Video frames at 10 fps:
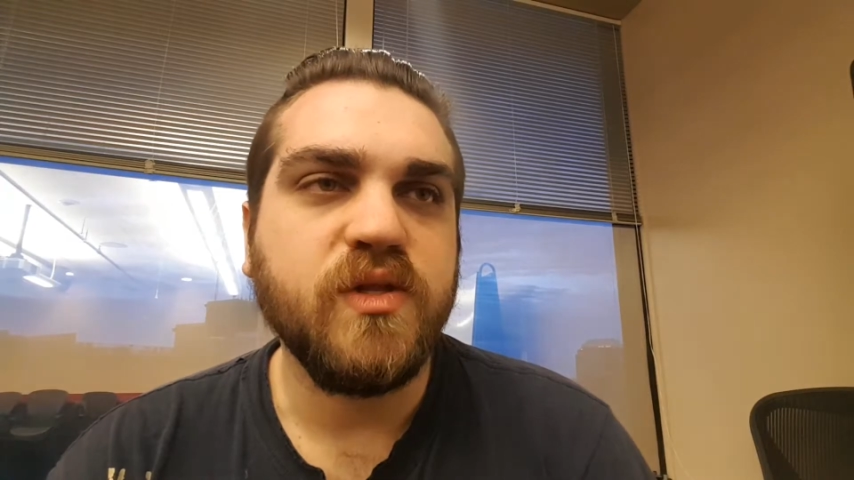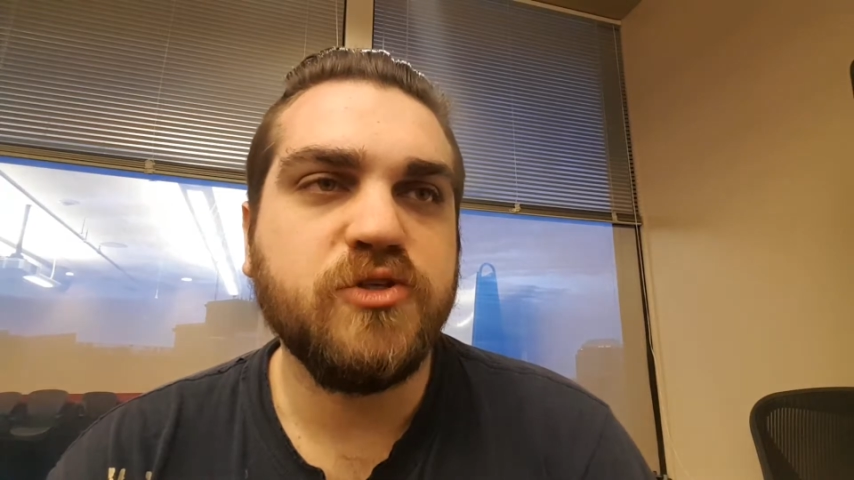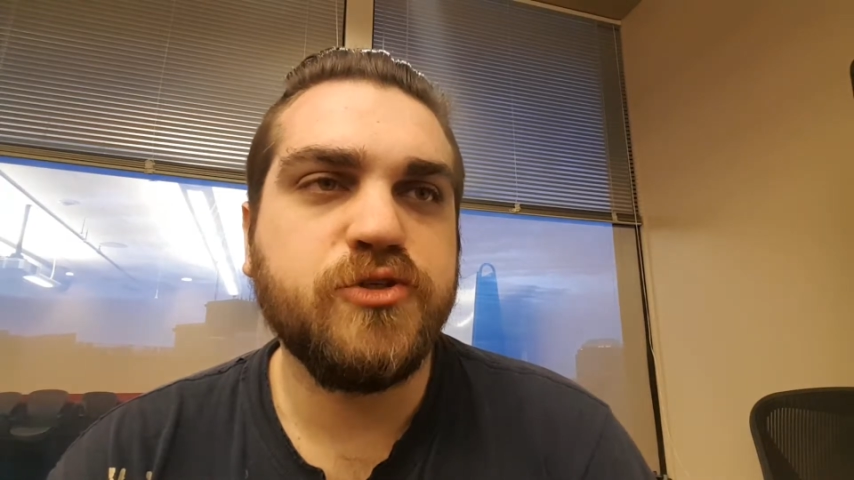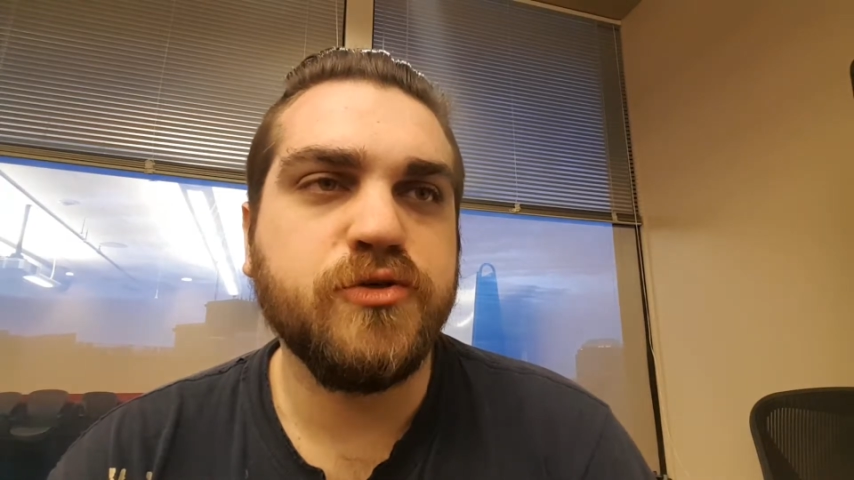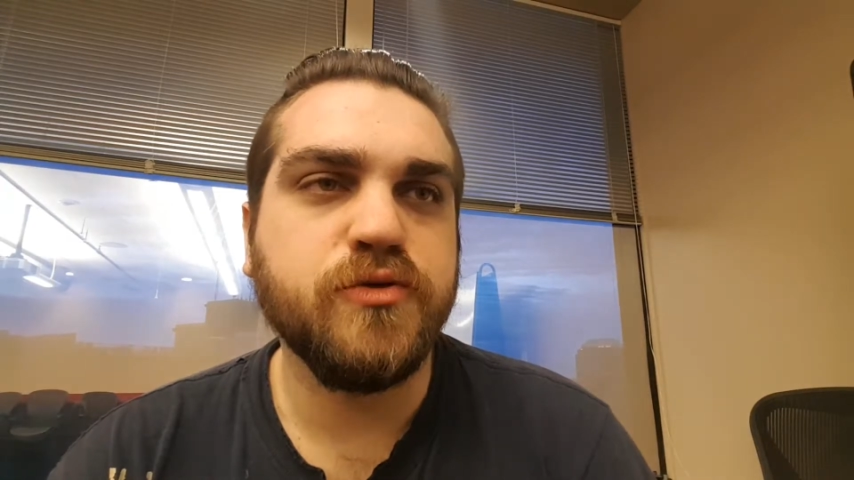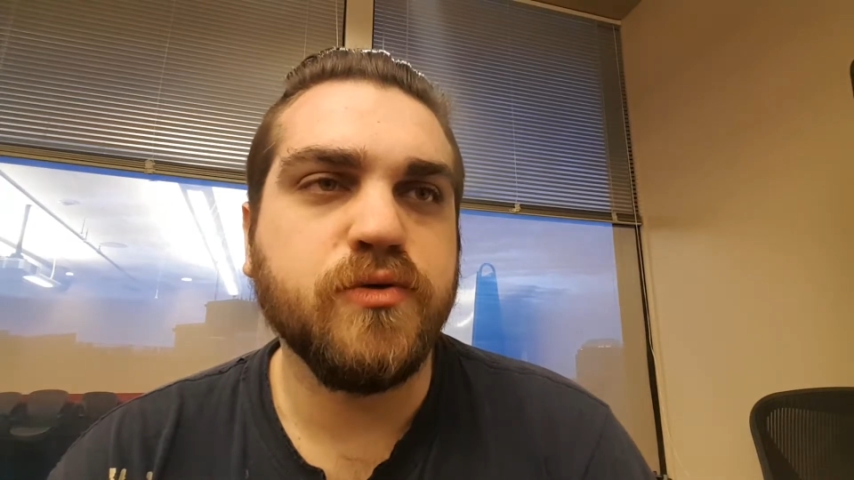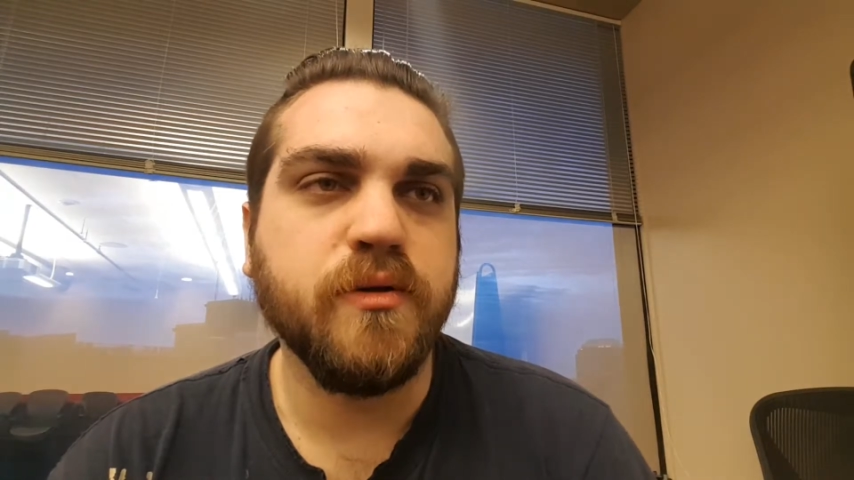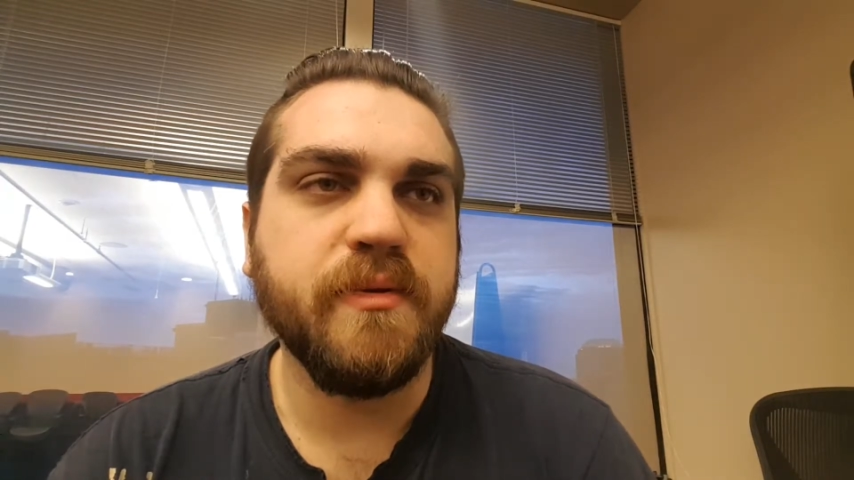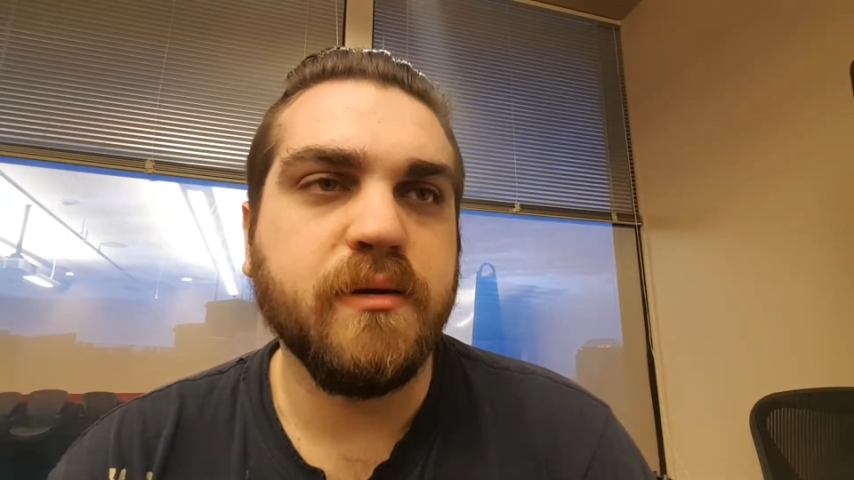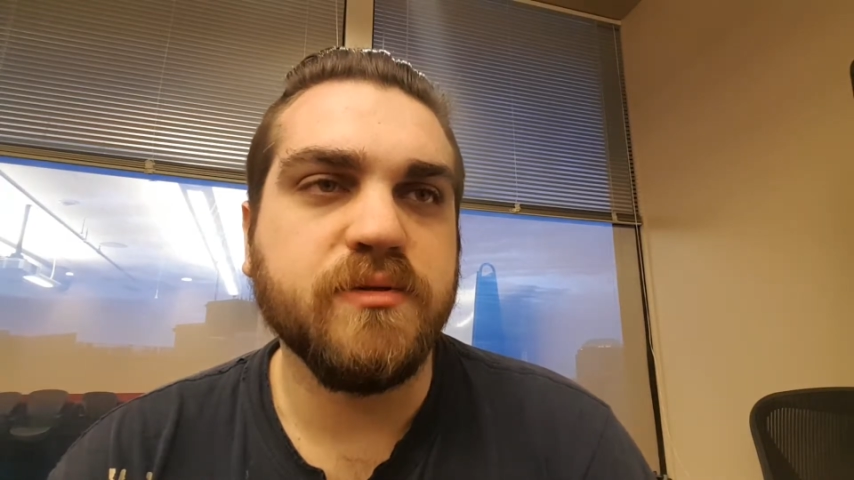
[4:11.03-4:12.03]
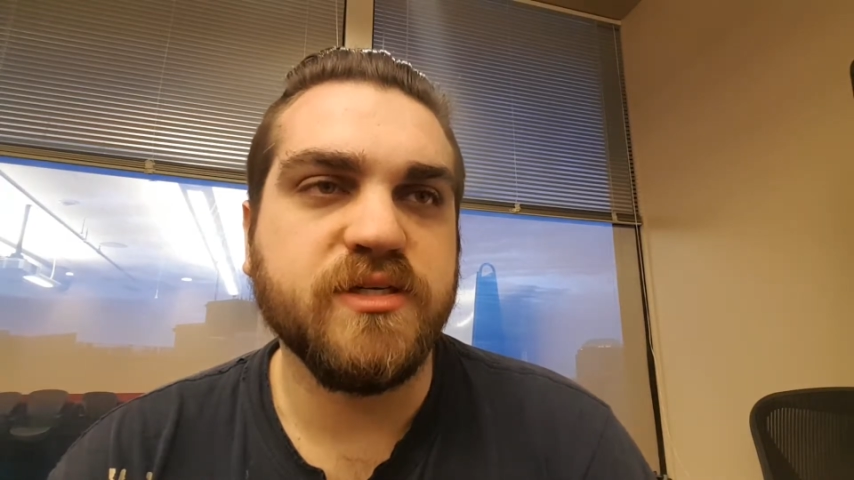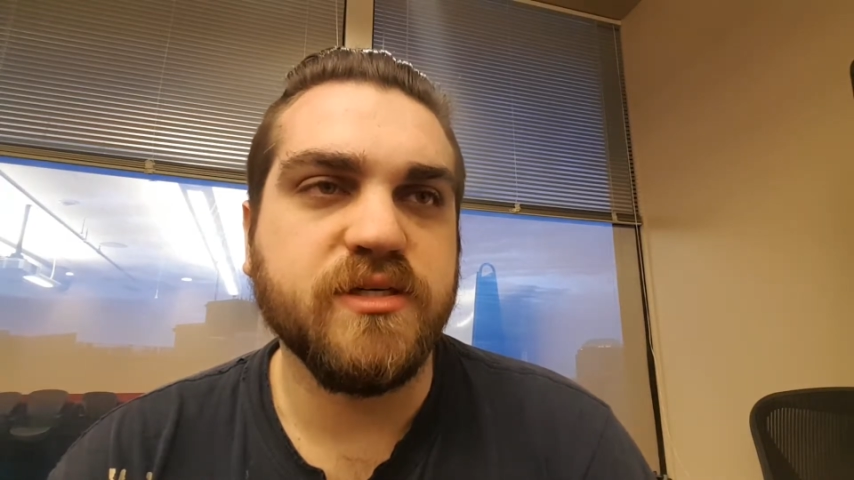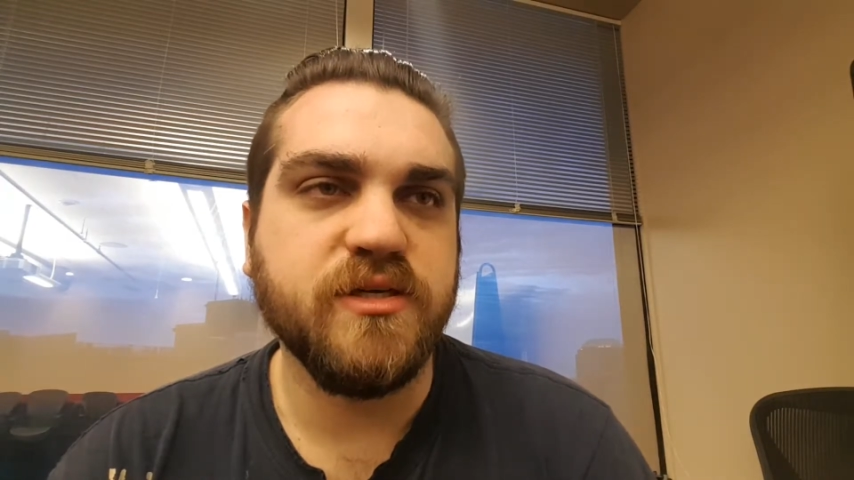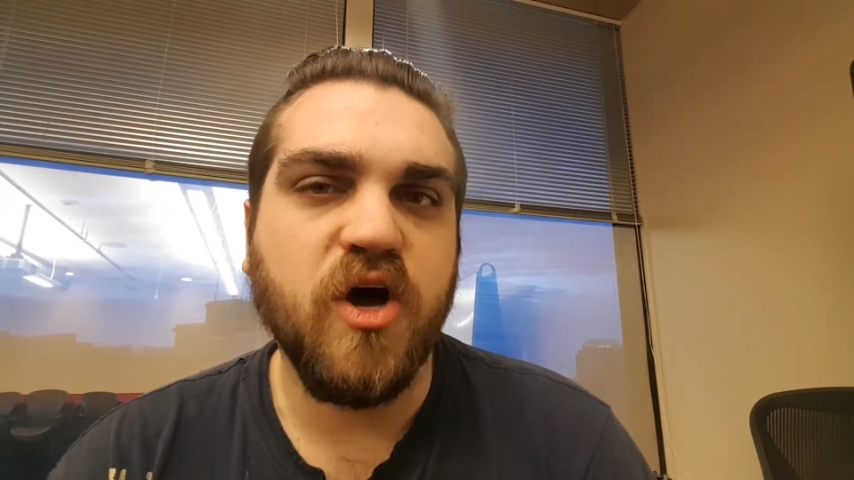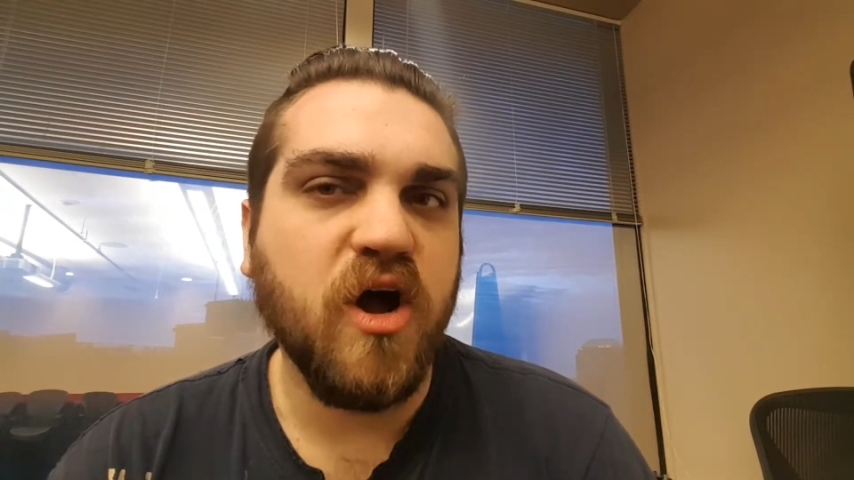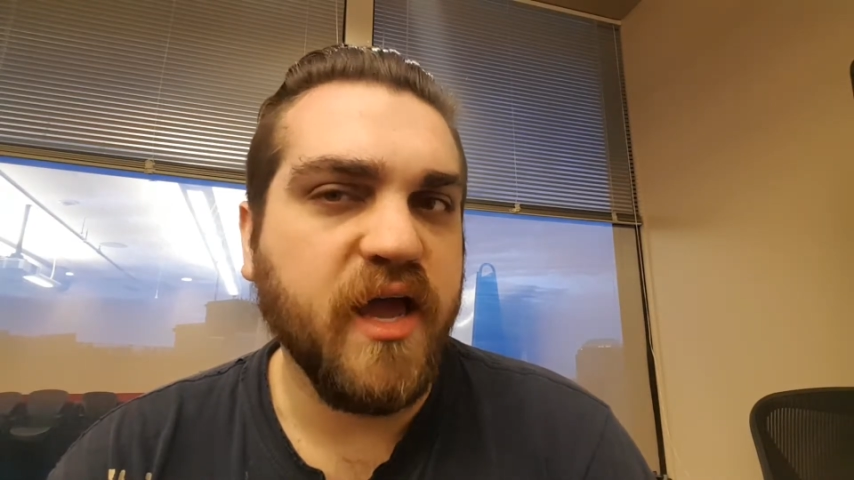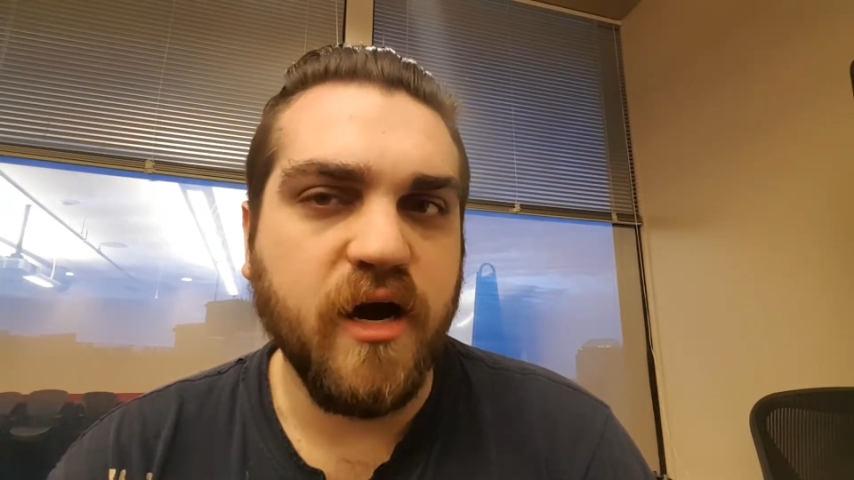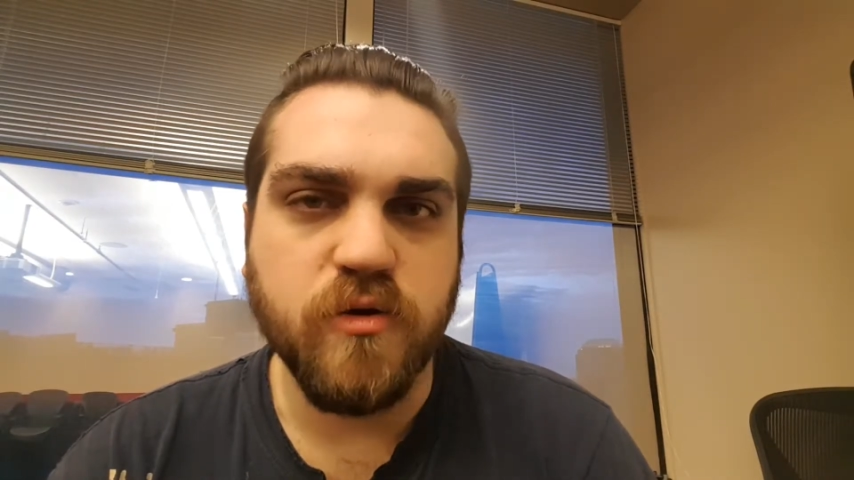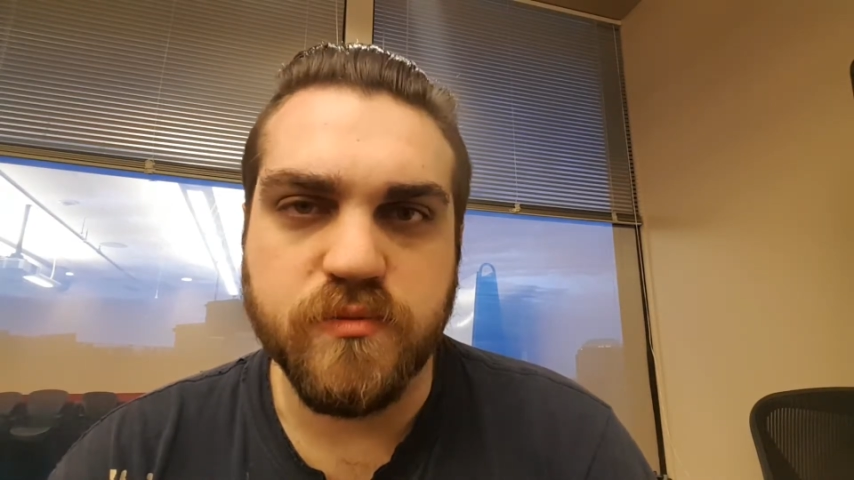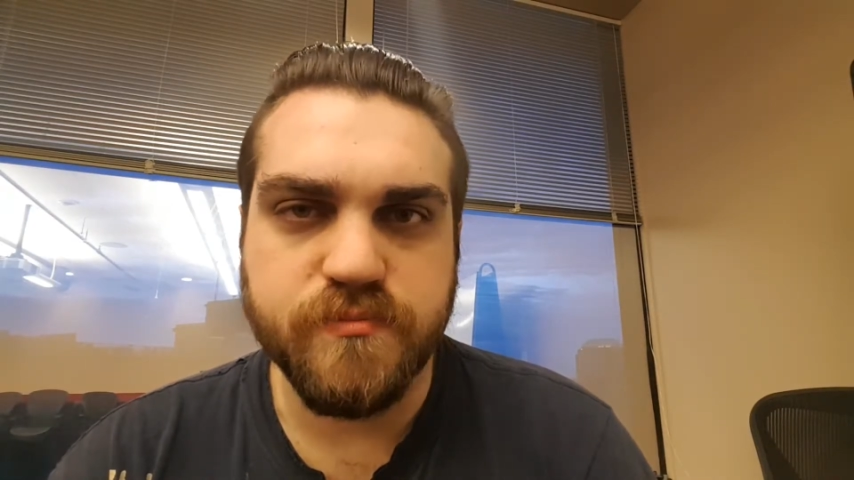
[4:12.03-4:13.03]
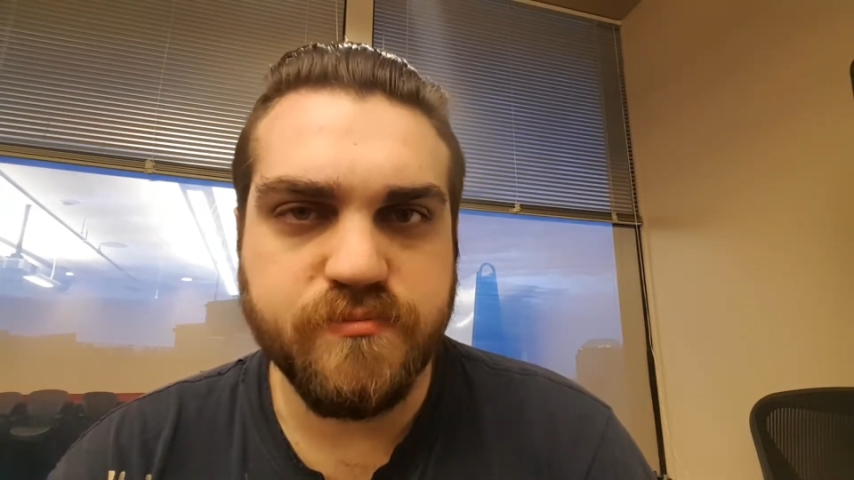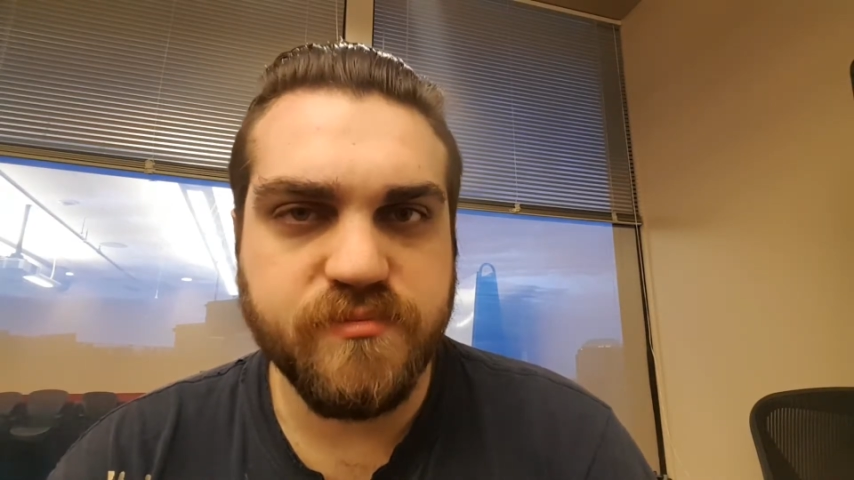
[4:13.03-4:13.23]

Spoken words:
to be able to knock out